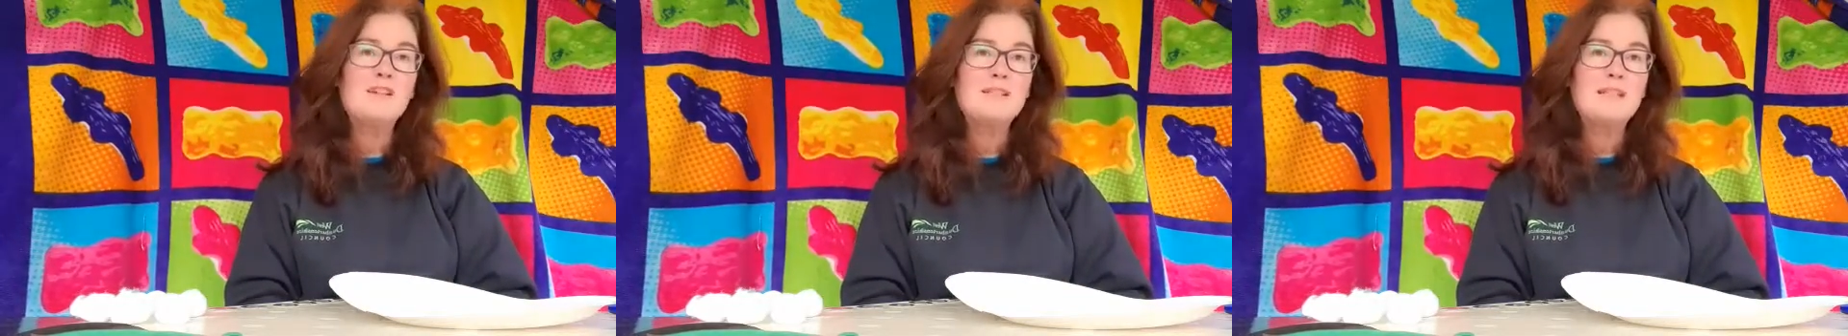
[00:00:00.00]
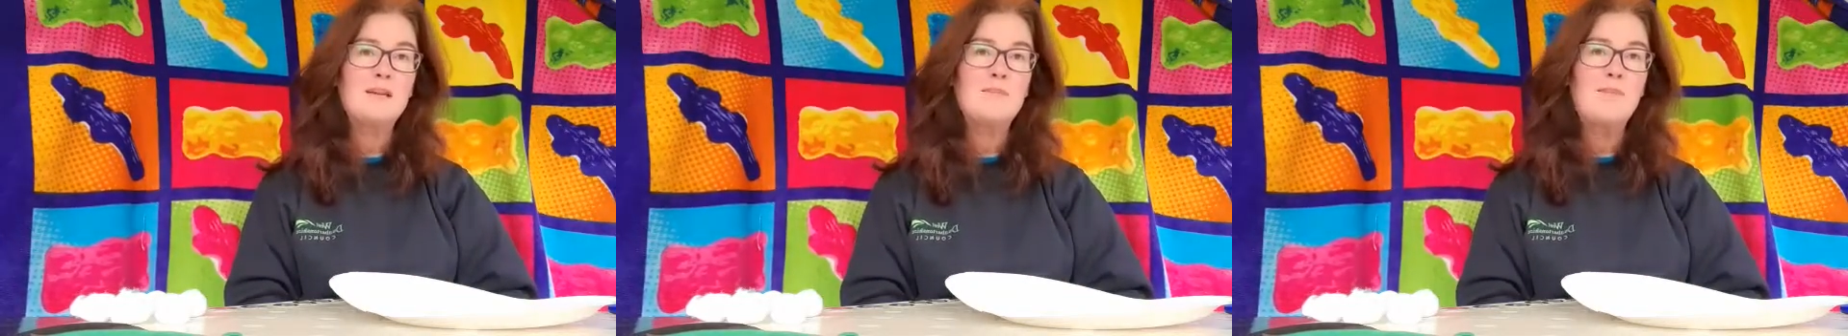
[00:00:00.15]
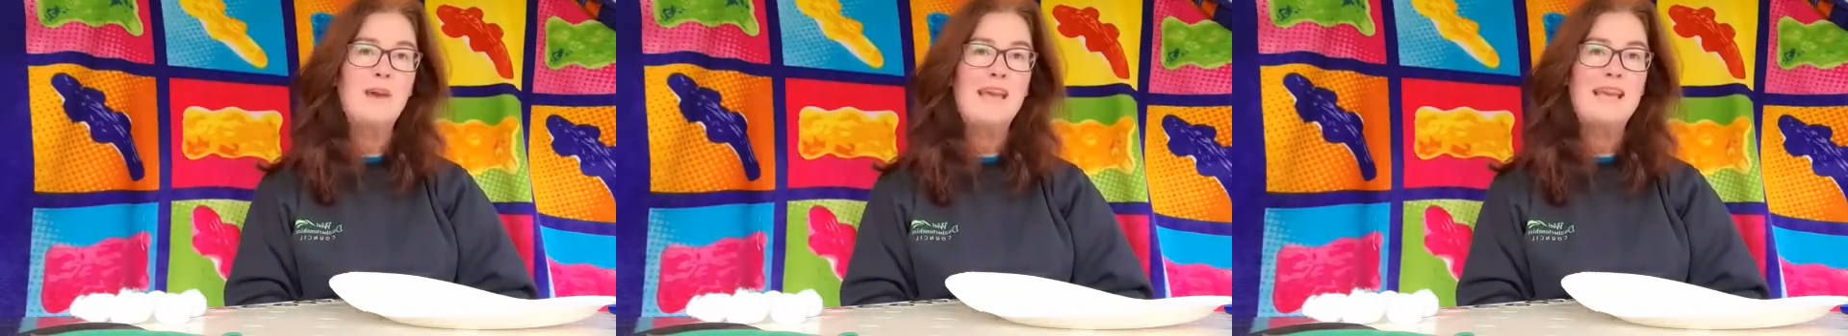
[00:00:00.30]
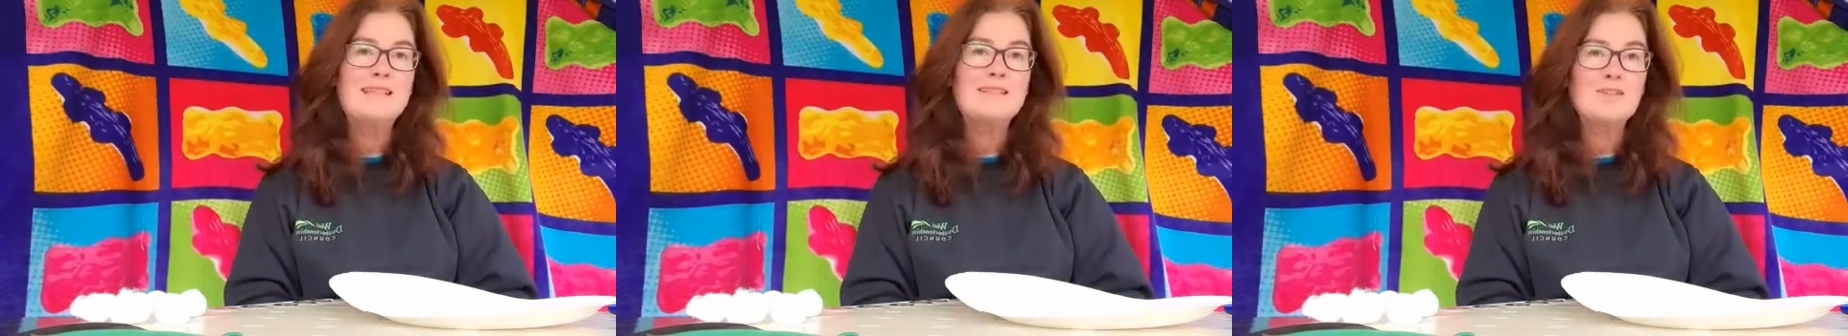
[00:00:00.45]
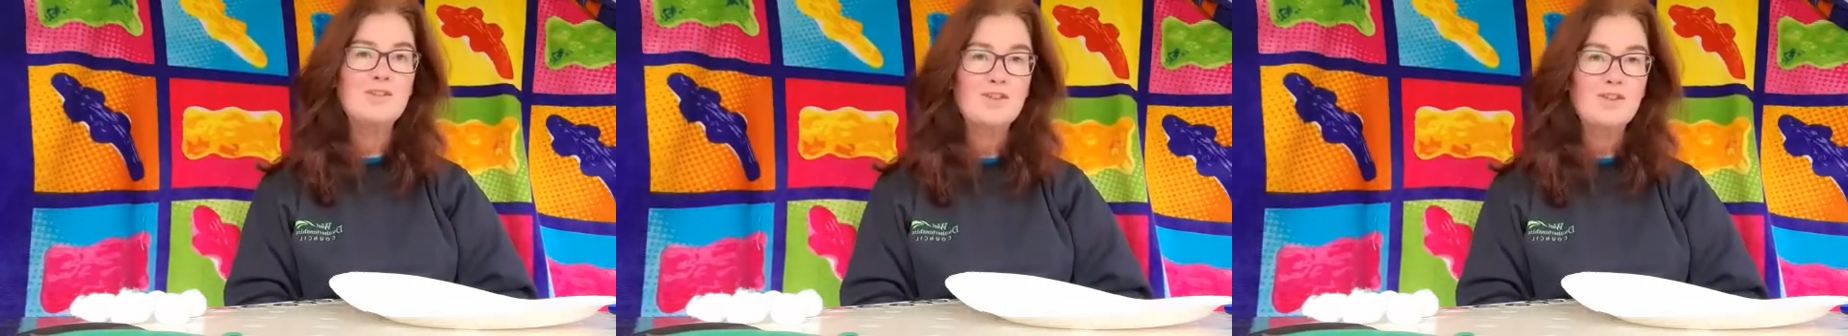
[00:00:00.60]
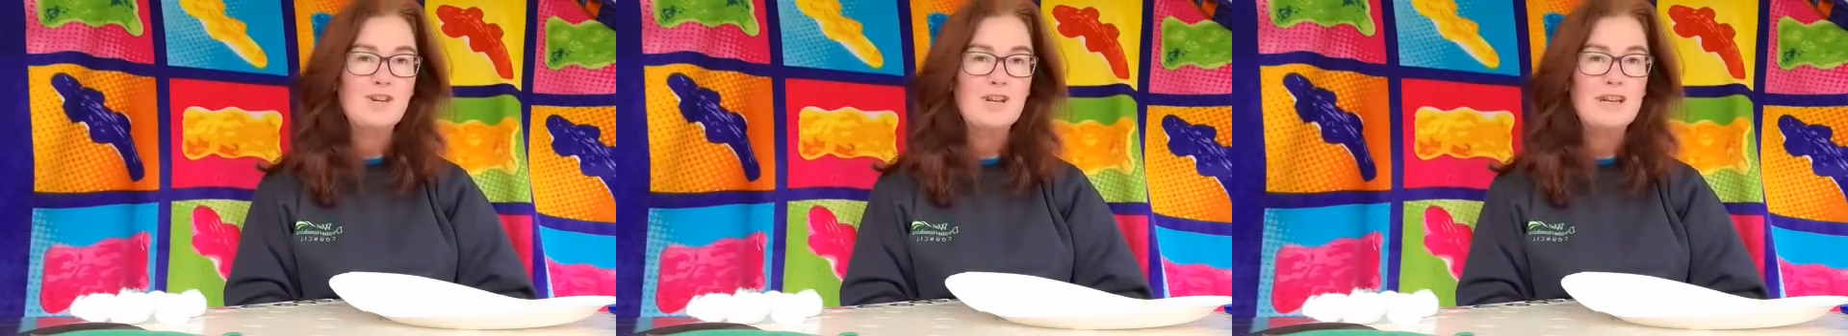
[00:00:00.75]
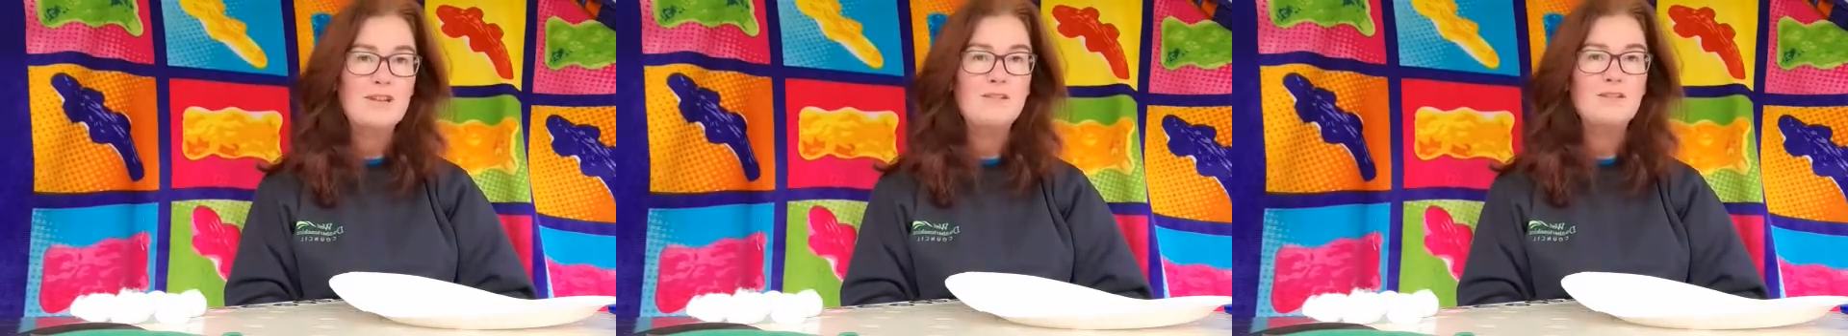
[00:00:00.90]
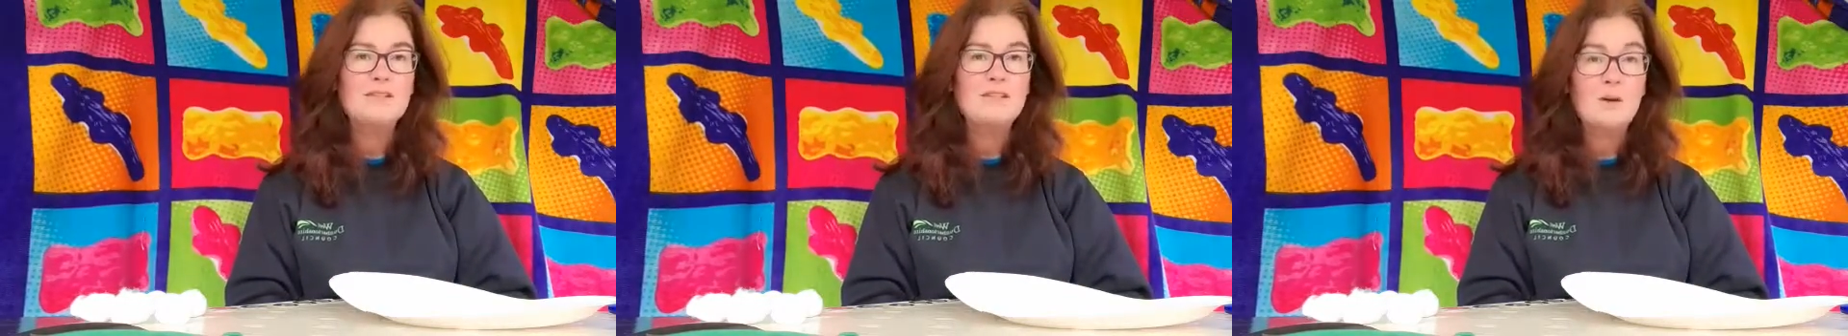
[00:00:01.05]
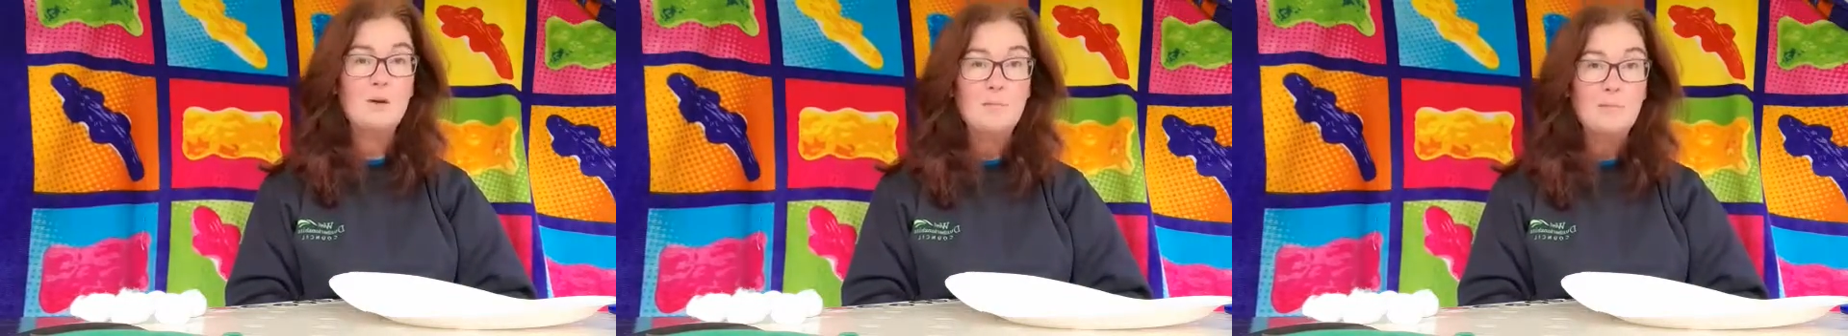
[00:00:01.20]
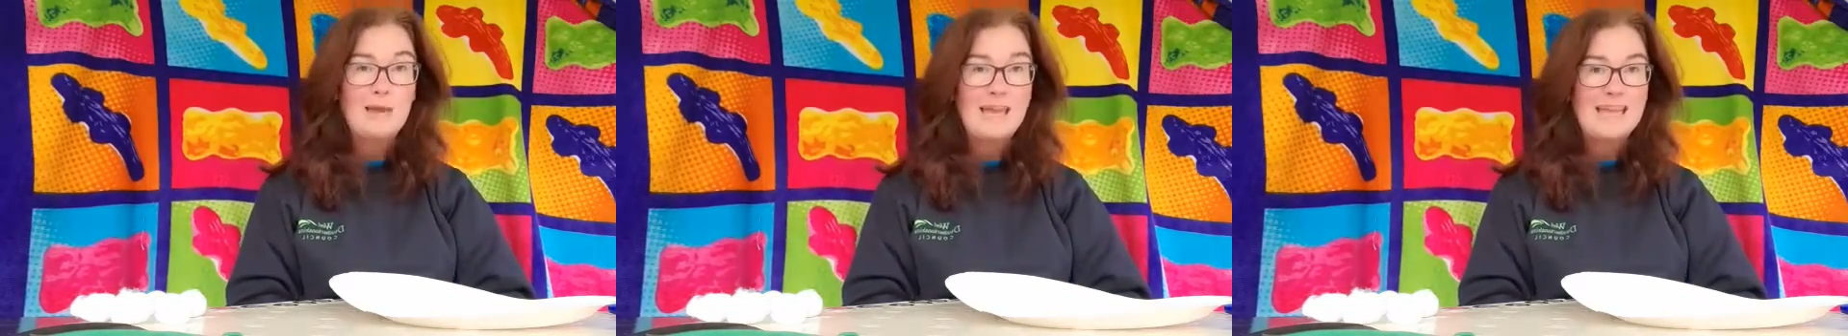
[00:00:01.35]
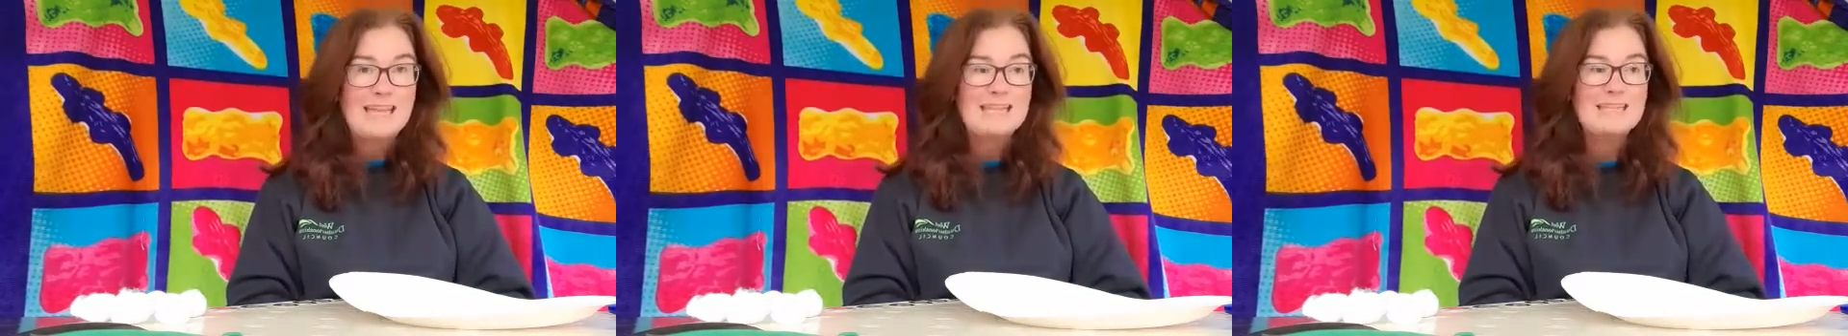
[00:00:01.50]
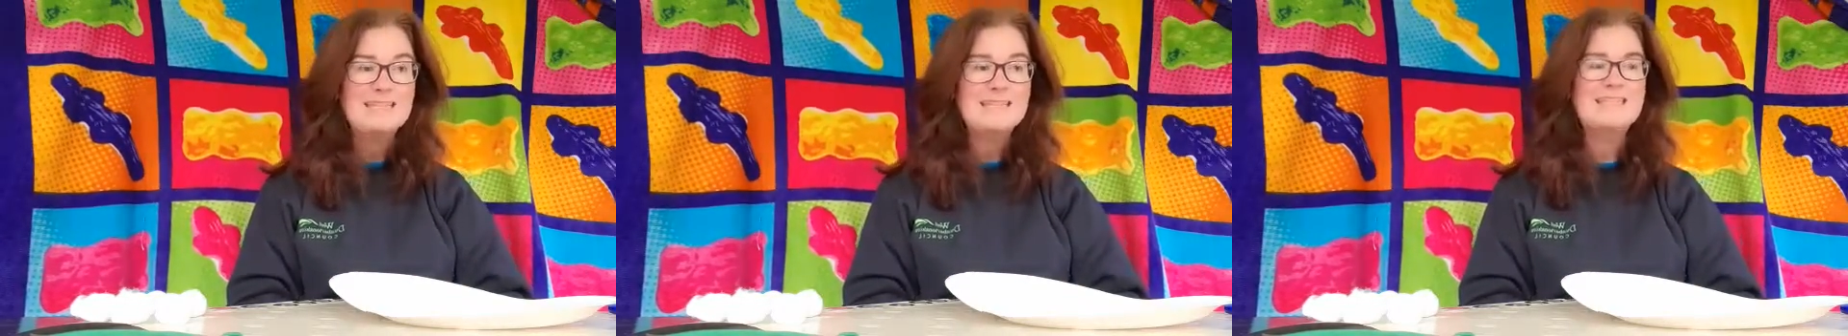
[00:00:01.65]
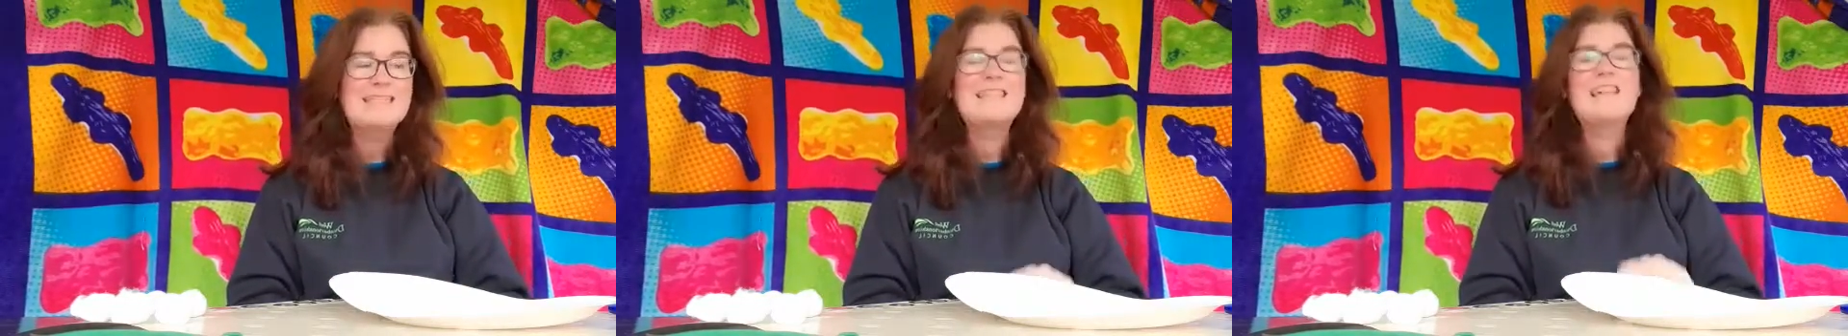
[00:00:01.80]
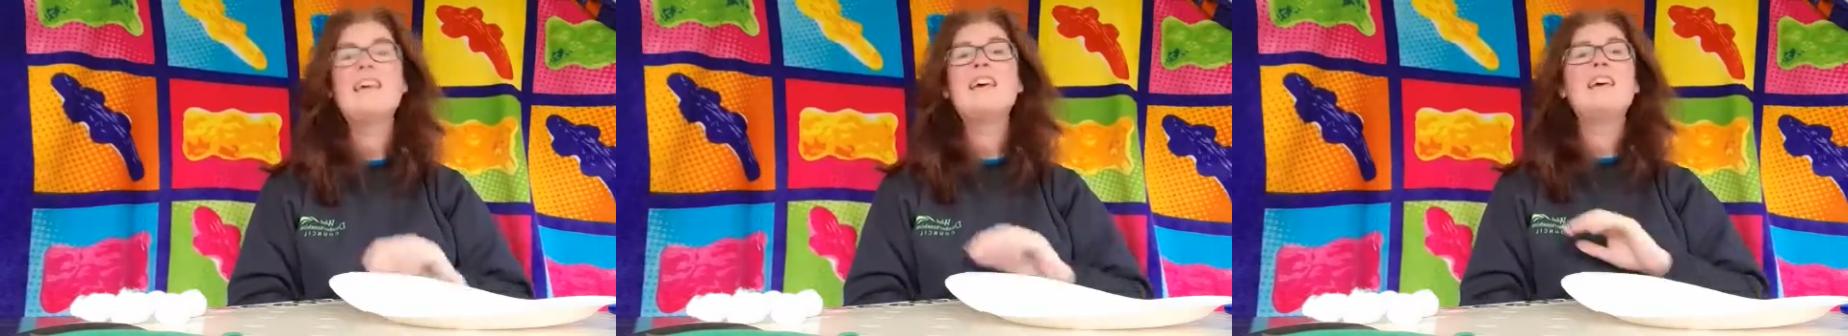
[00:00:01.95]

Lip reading: tip pens or crayons or paints